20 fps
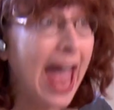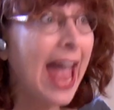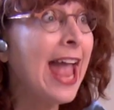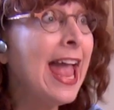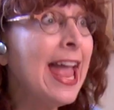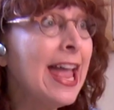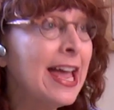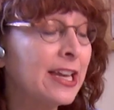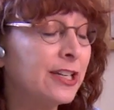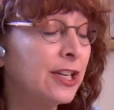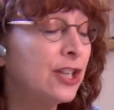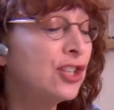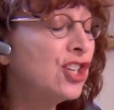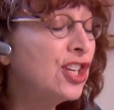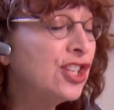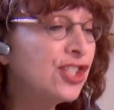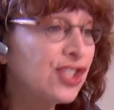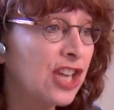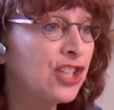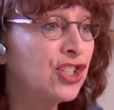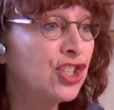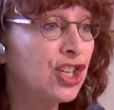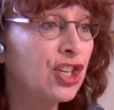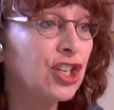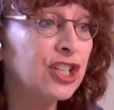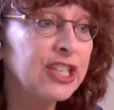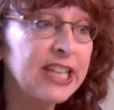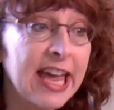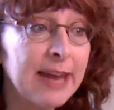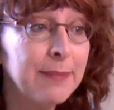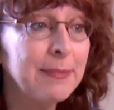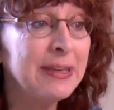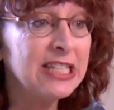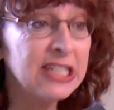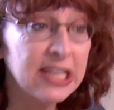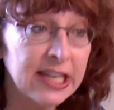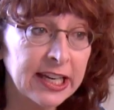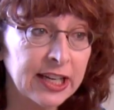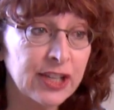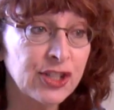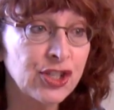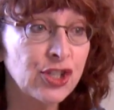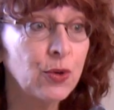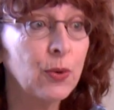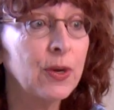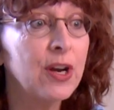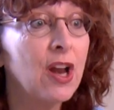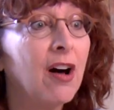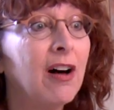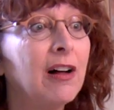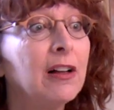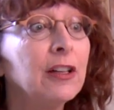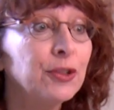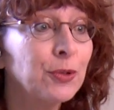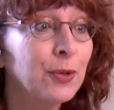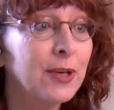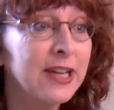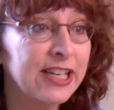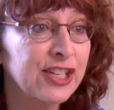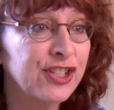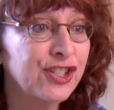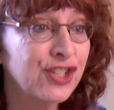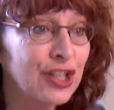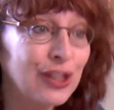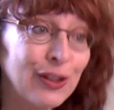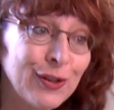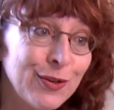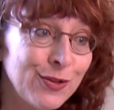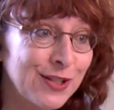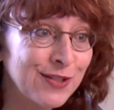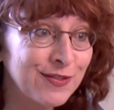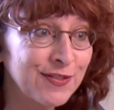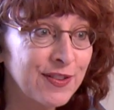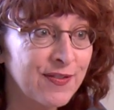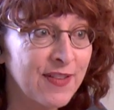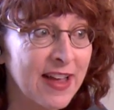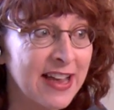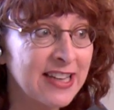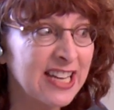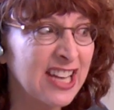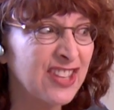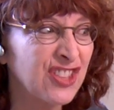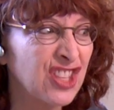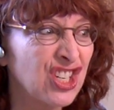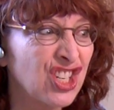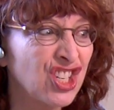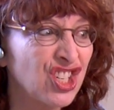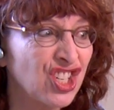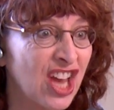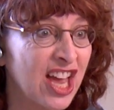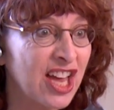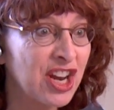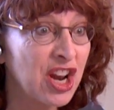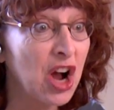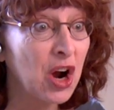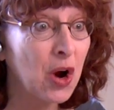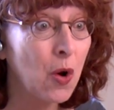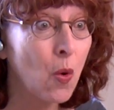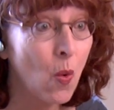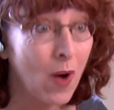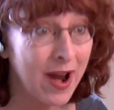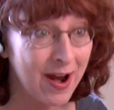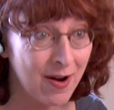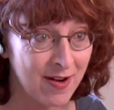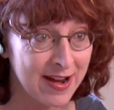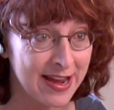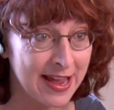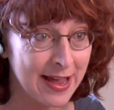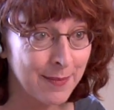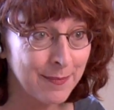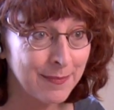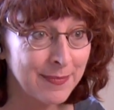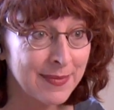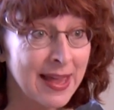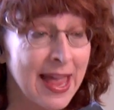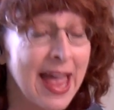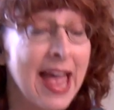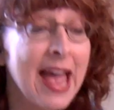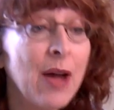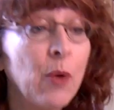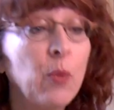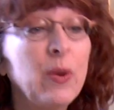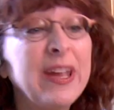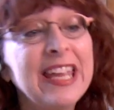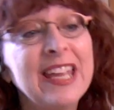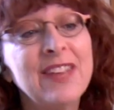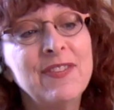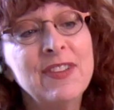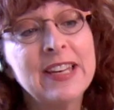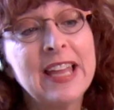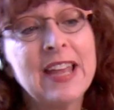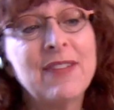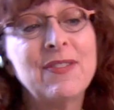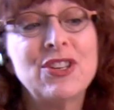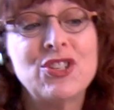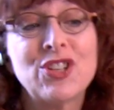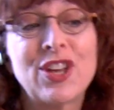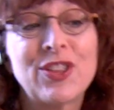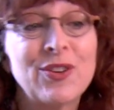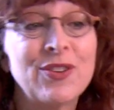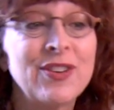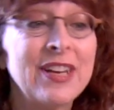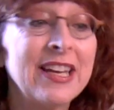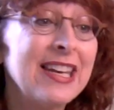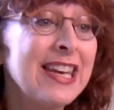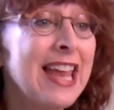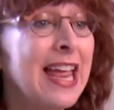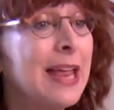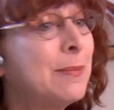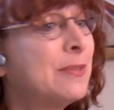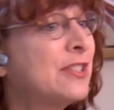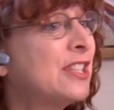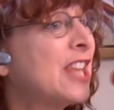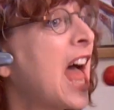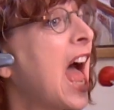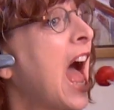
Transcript: already made breakfast for both of us. And she said she could get me tickets to an ultra exclusive event at the Shedd Aquarium. We even gave each other nicknames.